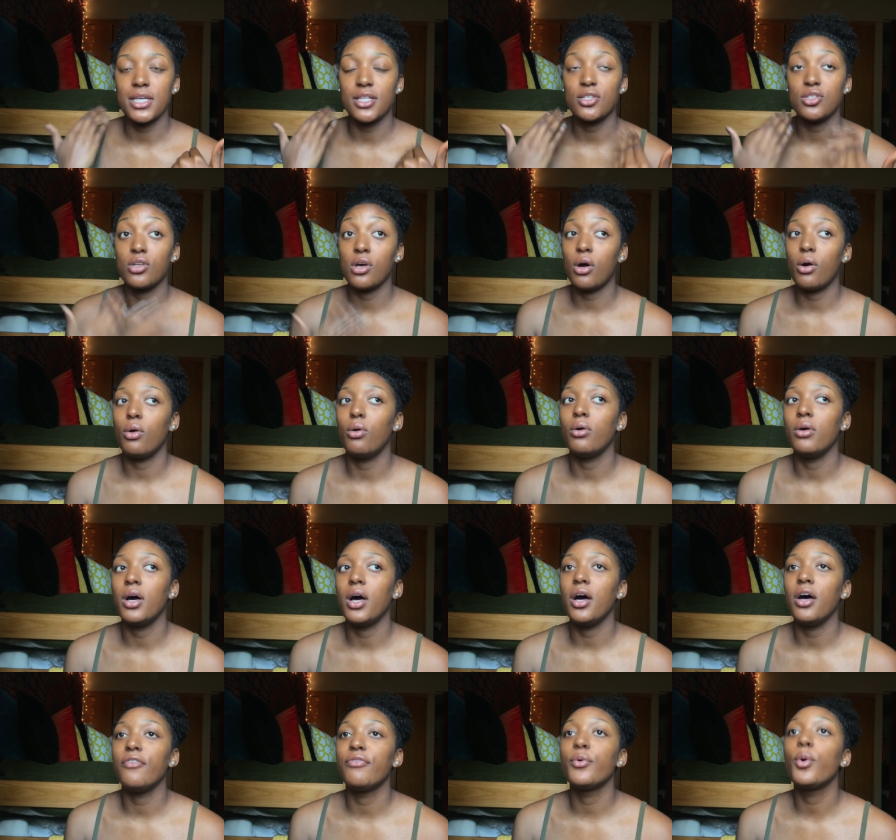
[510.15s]
So
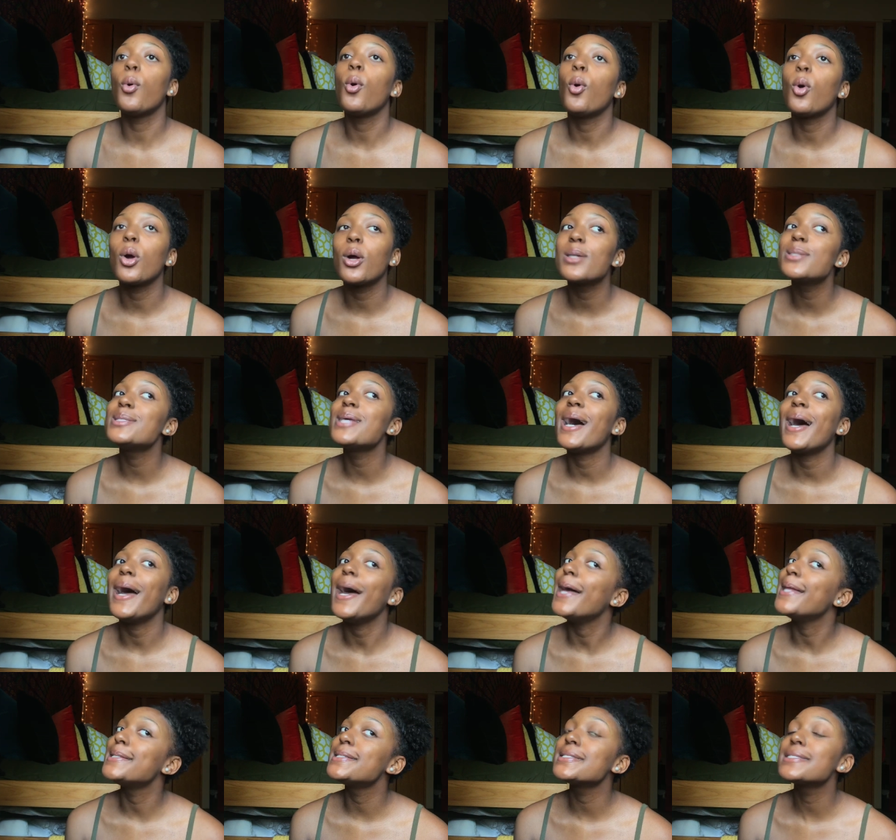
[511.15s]
of course I
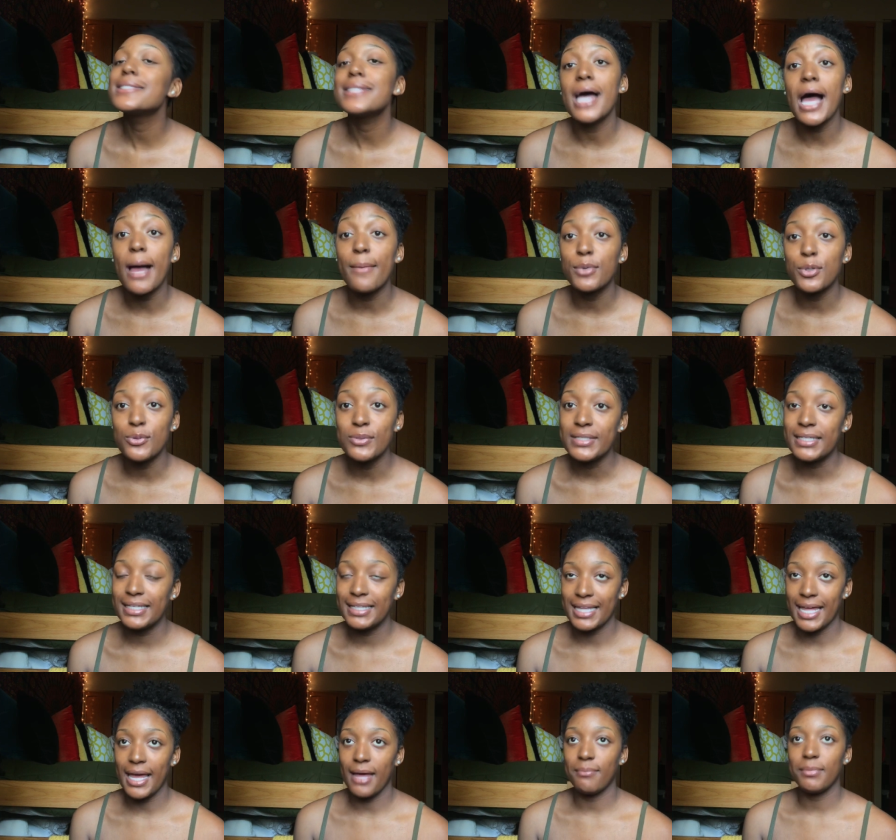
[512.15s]
had to stop using
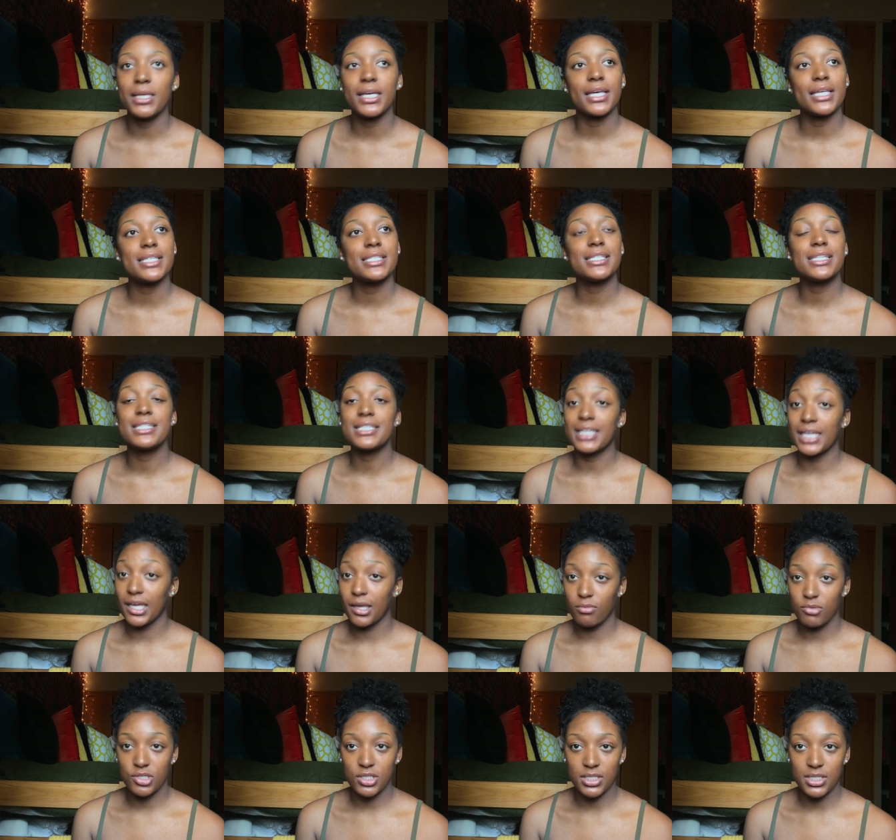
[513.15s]
that because the skin
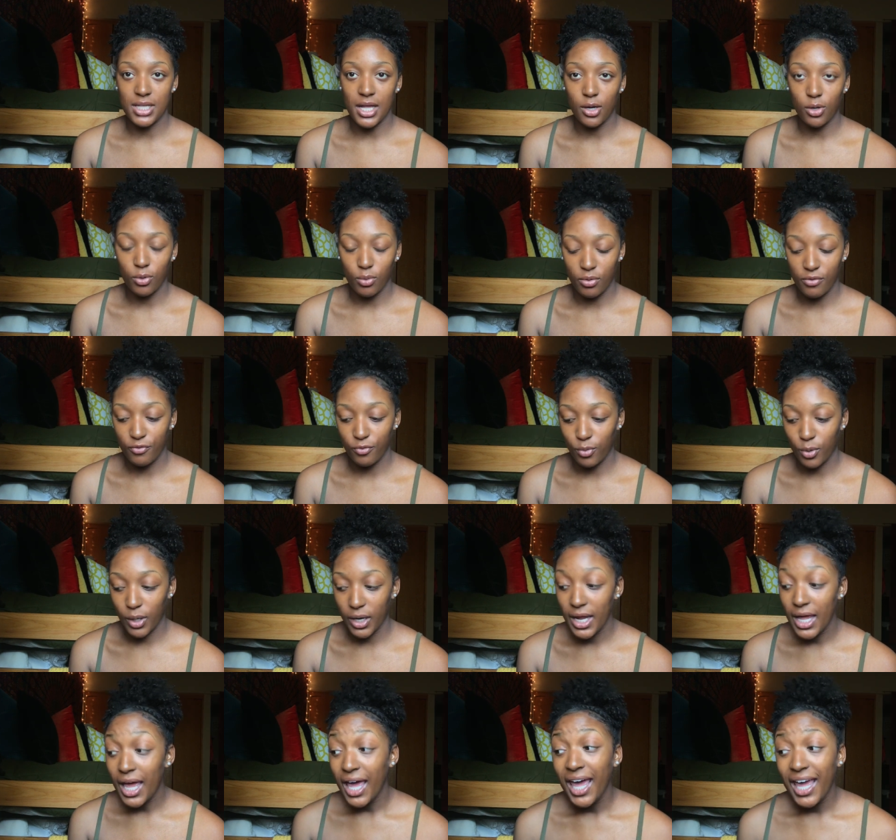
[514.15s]
was just not going for it,